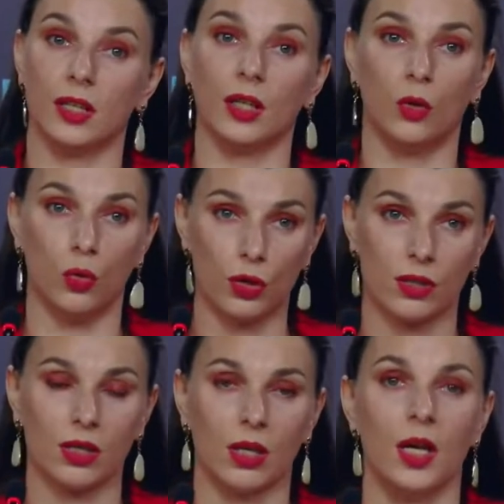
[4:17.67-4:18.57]
As of
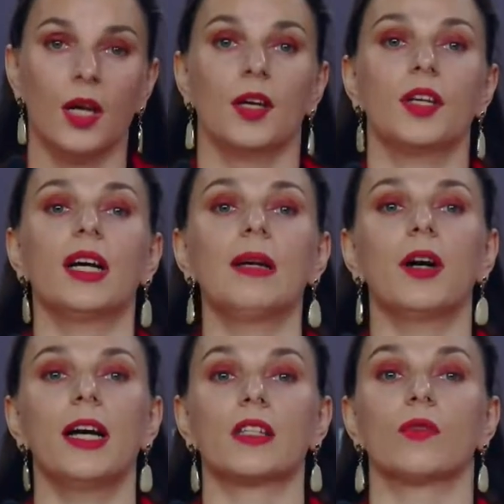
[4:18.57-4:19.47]
right now, this is the
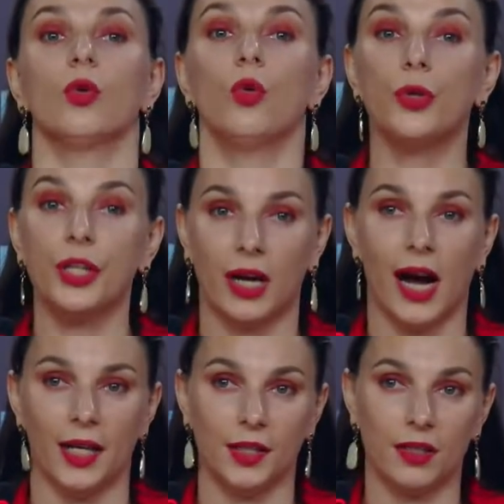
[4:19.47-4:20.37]
only and the
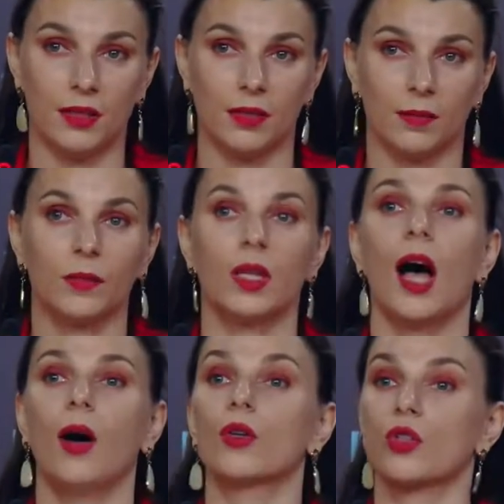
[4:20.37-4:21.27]
first course that
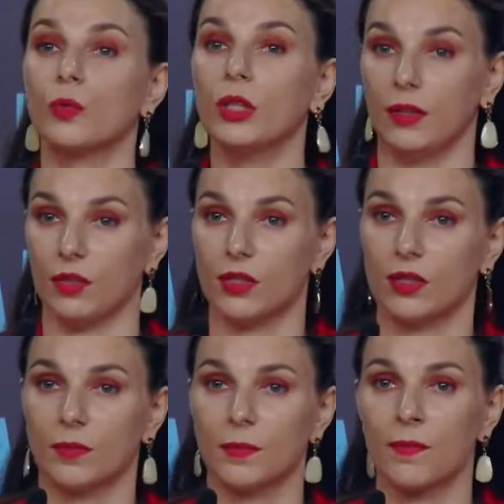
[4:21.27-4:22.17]
has its
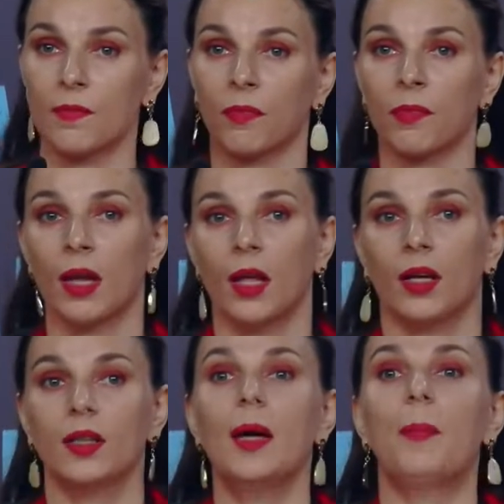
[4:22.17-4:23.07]
uniqueness
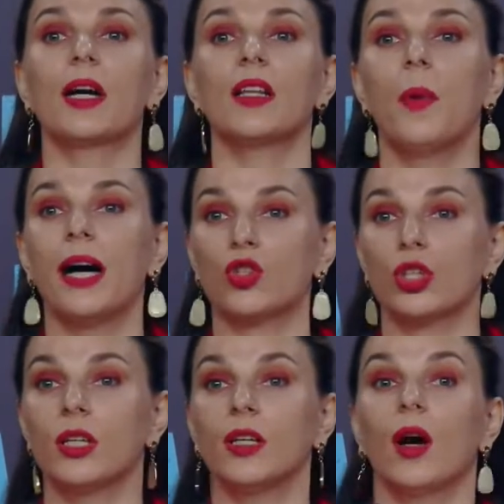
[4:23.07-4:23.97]
and
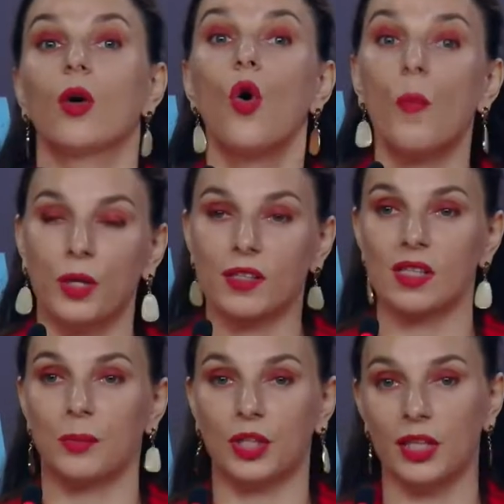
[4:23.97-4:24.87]
peculiarities,
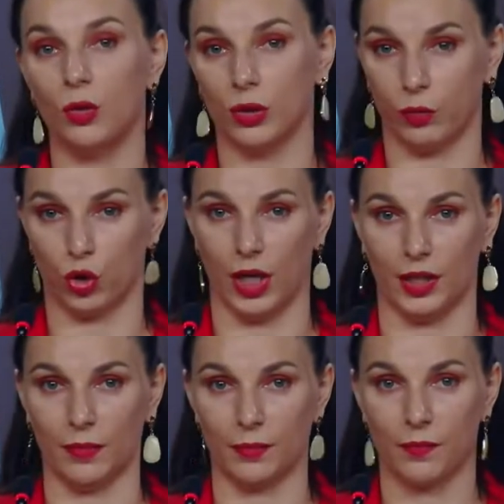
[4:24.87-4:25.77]
where you can
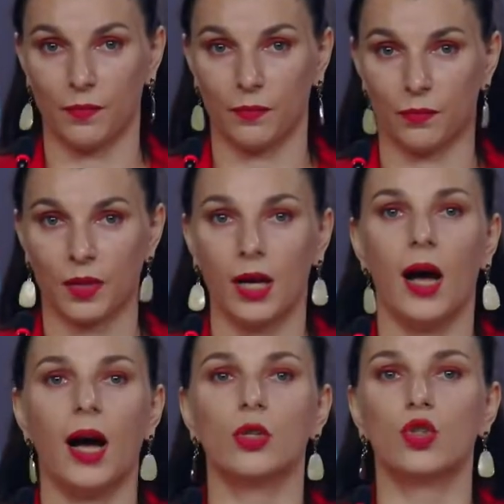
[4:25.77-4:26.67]
see the
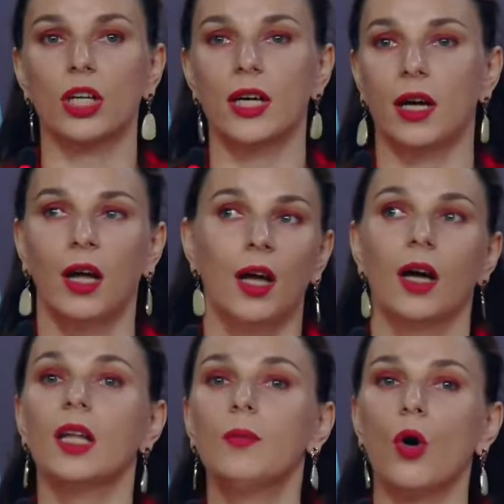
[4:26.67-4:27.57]
whole
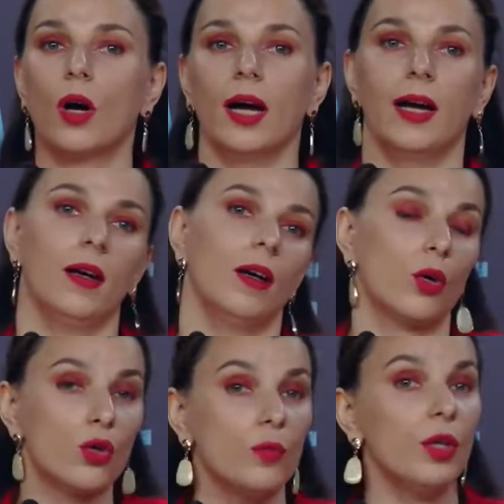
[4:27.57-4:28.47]
complex approach to
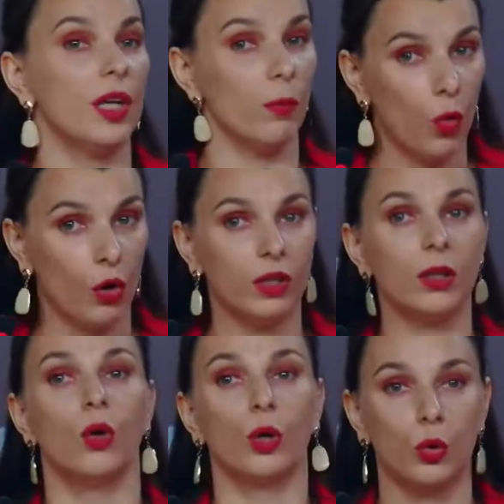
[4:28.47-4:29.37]
studying,
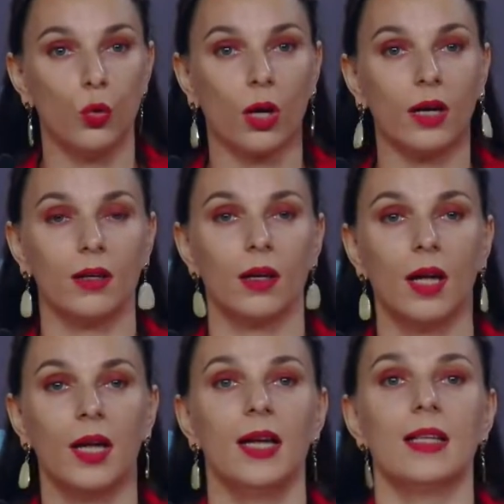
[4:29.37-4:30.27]
since the deep
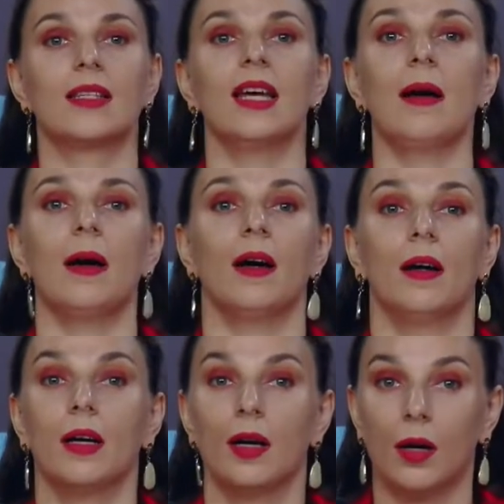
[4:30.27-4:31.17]
understanding of language
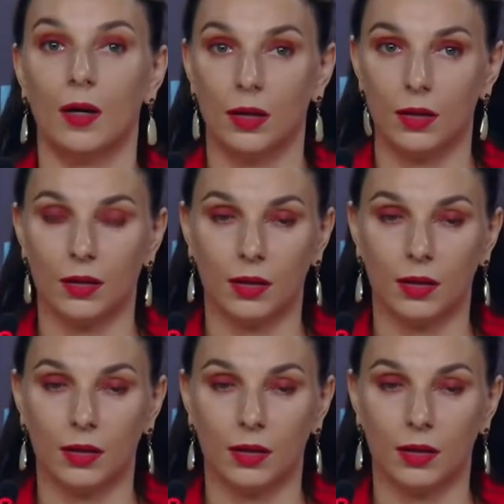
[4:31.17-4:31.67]
and culture